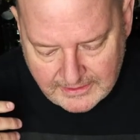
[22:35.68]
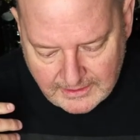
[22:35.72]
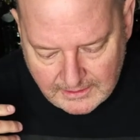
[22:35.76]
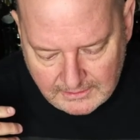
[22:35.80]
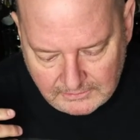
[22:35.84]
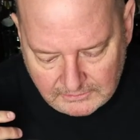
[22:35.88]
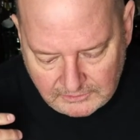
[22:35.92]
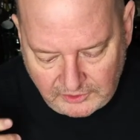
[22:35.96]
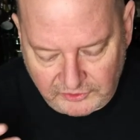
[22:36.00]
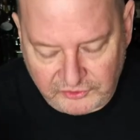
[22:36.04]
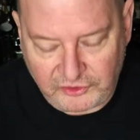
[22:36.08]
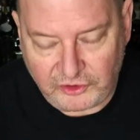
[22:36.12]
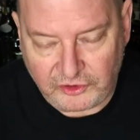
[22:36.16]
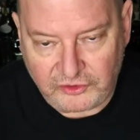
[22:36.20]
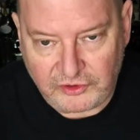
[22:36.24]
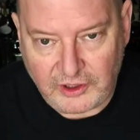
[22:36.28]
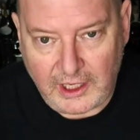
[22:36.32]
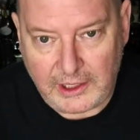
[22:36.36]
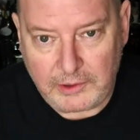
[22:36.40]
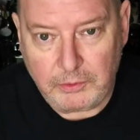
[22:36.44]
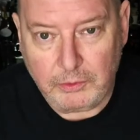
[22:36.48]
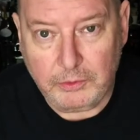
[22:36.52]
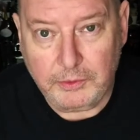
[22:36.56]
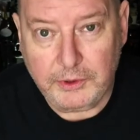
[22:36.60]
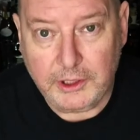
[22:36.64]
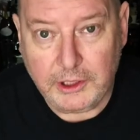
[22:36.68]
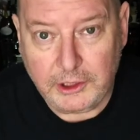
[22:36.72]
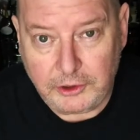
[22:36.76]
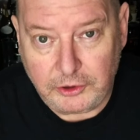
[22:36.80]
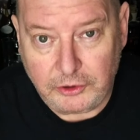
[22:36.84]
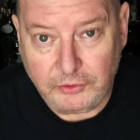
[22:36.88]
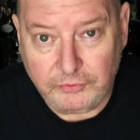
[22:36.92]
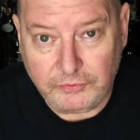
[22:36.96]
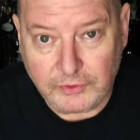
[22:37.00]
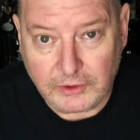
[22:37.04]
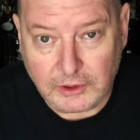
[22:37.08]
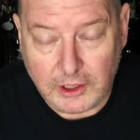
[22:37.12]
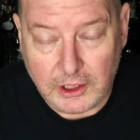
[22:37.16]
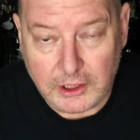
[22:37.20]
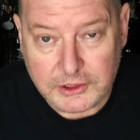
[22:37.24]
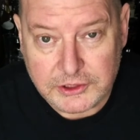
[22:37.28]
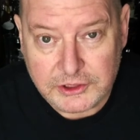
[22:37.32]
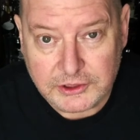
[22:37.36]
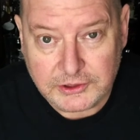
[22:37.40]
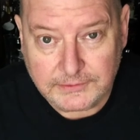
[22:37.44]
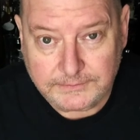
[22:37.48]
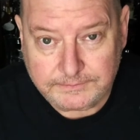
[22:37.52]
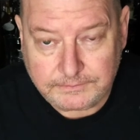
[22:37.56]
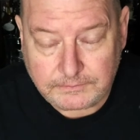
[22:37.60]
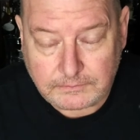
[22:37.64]
let's decide what we're going to do for lunch.
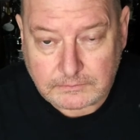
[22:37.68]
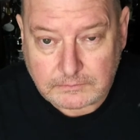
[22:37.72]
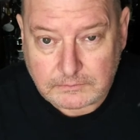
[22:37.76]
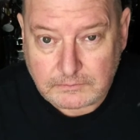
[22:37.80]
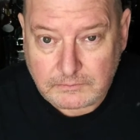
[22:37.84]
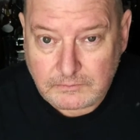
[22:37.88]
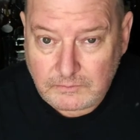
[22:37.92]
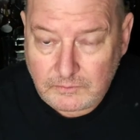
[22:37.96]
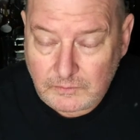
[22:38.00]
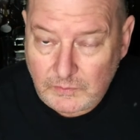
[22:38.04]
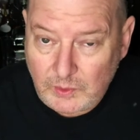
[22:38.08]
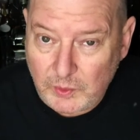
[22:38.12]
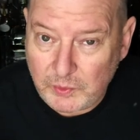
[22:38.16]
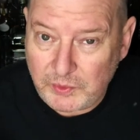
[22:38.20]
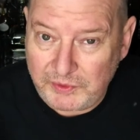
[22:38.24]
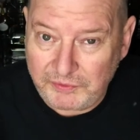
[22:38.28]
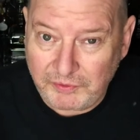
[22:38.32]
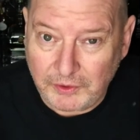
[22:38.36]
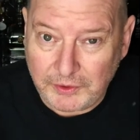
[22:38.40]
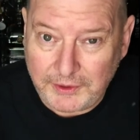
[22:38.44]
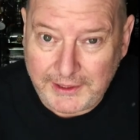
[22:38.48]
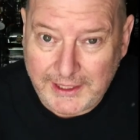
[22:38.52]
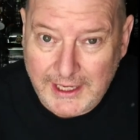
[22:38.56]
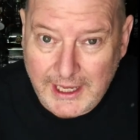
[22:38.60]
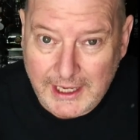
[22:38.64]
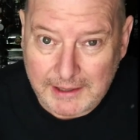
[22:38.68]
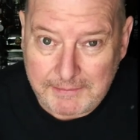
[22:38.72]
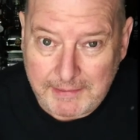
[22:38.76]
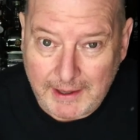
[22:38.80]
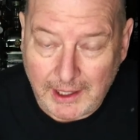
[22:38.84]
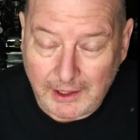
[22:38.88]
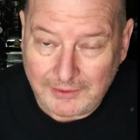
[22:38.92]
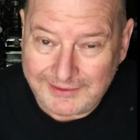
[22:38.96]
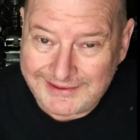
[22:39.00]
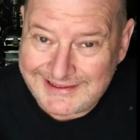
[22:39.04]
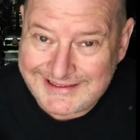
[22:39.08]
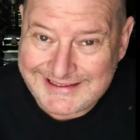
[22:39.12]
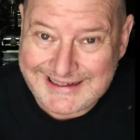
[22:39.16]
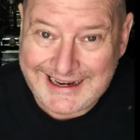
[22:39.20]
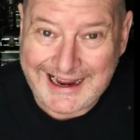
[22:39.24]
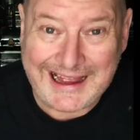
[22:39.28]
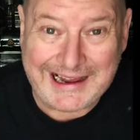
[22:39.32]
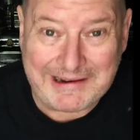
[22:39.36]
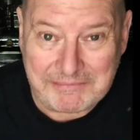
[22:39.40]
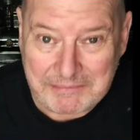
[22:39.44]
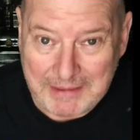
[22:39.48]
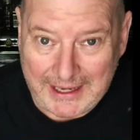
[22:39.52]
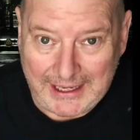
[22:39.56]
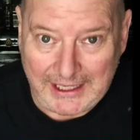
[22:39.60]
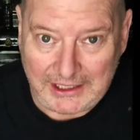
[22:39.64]
We've only got about 10
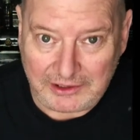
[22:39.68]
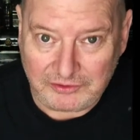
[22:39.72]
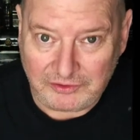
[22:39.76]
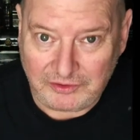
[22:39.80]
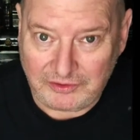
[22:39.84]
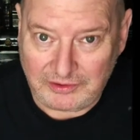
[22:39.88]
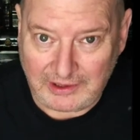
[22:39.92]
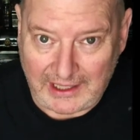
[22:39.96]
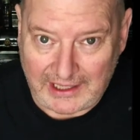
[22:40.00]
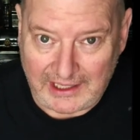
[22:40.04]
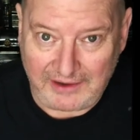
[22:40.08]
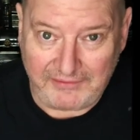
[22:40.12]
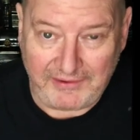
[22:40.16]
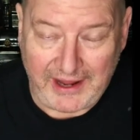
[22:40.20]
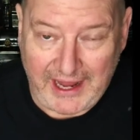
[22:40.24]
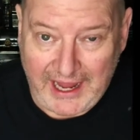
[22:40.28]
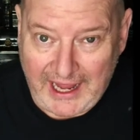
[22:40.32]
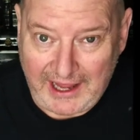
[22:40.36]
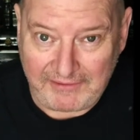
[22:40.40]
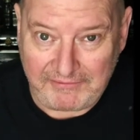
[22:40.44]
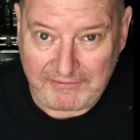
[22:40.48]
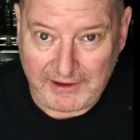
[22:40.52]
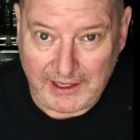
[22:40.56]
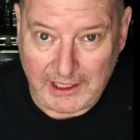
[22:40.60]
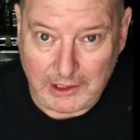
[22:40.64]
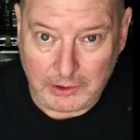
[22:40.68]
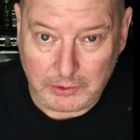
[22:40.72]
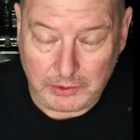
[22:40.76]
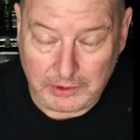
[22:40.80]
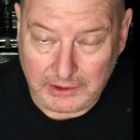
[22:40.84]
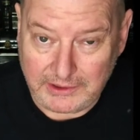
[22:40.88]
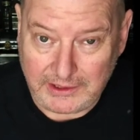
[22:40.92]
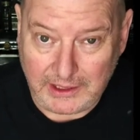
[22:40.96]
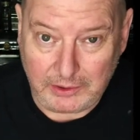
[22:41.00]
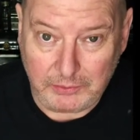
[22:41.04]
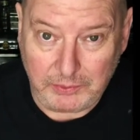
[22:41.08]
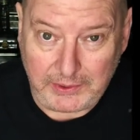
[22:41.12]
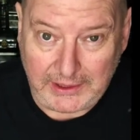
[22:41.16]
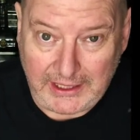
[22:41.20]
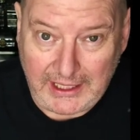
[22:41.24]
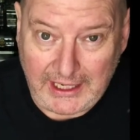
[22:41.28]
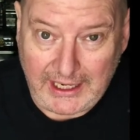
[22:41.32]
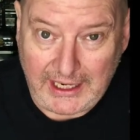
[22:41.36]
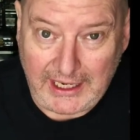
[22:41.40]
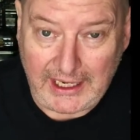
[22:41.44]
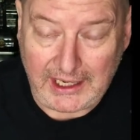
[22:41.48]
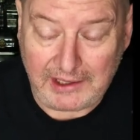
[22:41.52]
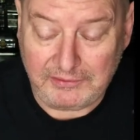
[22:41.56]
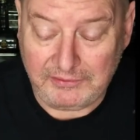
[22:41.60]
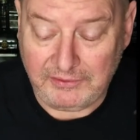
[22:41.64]
minutes out of a half hour that we
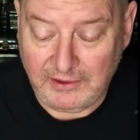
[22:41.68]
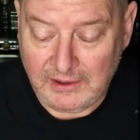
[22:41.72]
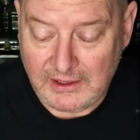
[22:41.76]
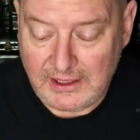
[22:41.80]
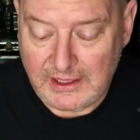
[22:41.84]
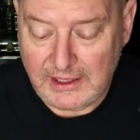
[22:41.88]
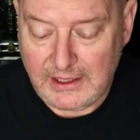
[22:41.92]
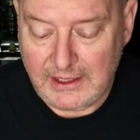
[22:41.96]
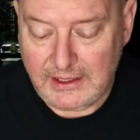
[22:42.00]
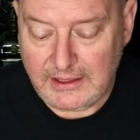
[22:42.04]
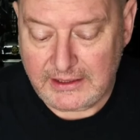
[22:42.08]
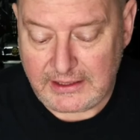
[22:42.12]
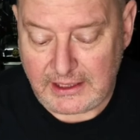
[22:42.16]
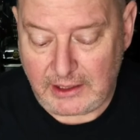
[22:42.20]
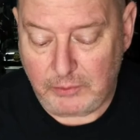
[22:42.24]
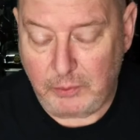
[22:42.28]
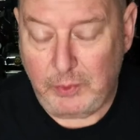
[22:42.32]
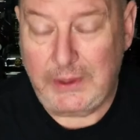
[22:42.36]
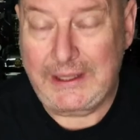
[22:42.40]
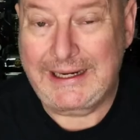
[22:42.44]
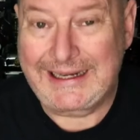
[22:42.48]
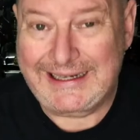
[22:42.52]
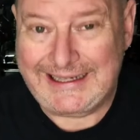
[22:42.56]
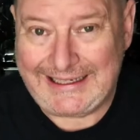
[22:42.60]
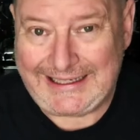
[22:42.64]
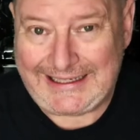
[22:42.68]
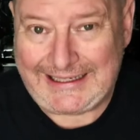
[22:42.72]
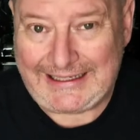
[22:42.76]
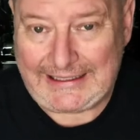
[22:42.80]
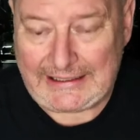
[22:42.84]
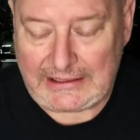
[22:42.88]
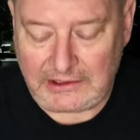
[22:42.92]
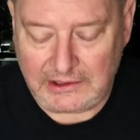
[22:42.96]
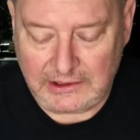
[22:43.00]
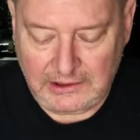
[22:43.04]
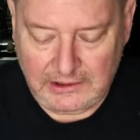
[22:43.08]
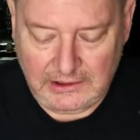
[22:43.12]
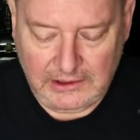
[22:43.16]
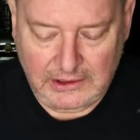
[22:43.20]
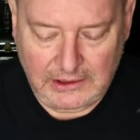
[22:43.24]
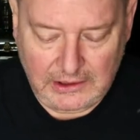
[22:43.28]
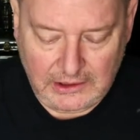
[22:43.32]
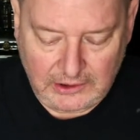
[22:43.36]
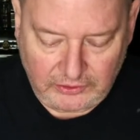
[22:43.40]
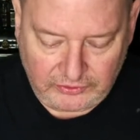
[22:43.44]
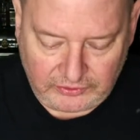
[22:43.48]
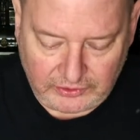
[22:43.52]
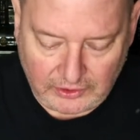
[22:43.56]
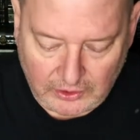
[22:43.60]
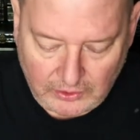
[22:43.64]
have that we can eat.
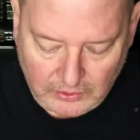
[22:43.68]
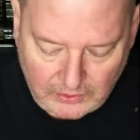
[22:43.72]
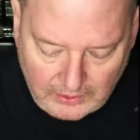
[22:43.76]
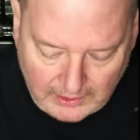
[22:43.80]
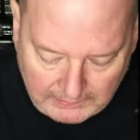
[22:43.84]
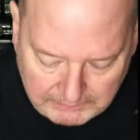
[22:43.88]
So I'm